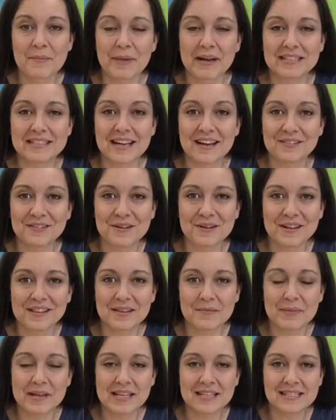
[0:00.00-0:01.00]
by downloading
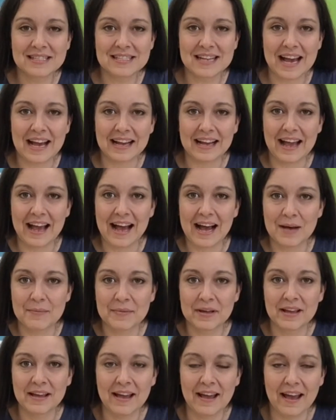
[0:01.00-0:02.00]
the Beanstack app
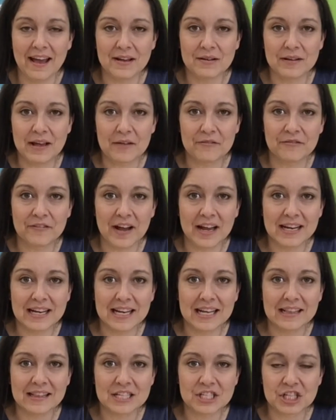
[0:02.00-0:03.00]
and
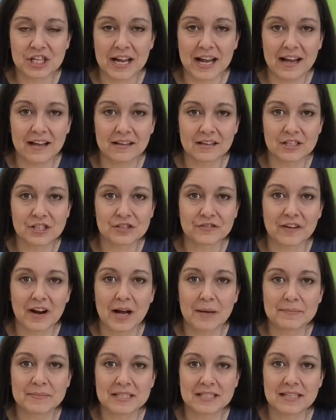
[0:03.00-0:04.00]
finding the challenge for
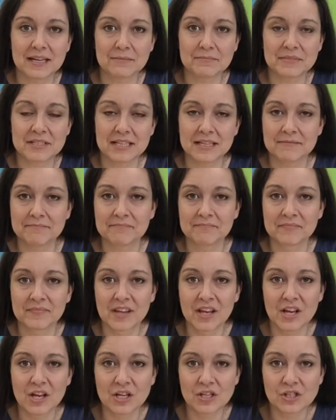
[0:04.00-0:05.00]
Humpty Dumpty.
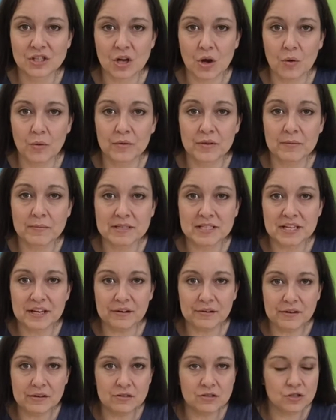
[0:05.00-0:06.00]
So the
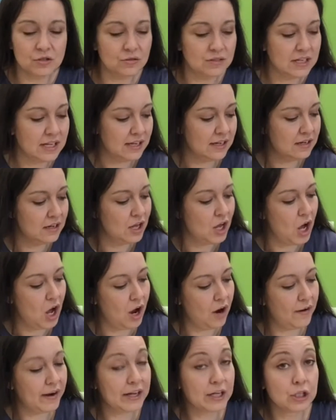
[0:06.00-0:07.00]
materials you'll need
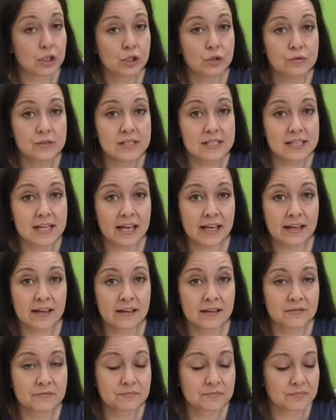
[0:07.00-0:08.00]
are a glue
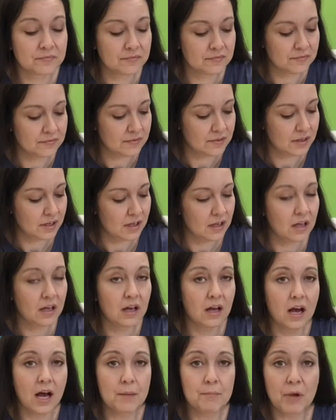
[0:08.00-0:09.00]
stick,
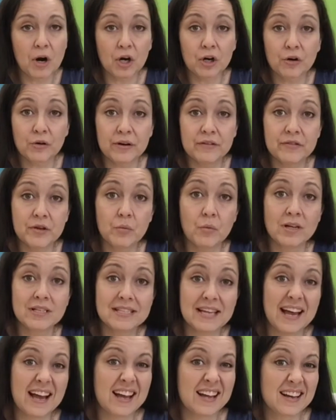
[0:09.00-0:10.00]
a marker if you want
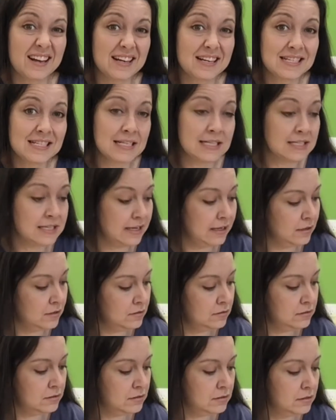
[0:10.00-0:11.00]
to add any
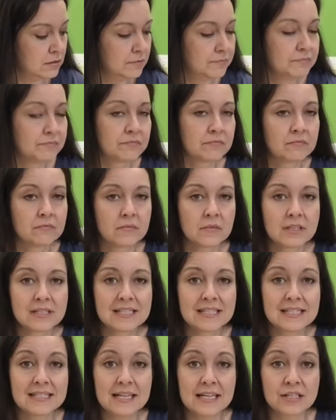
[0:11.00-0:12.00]
details,
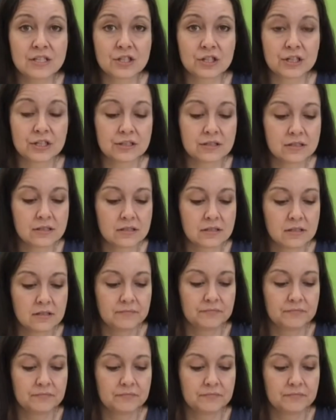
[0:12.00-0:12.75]
scissors,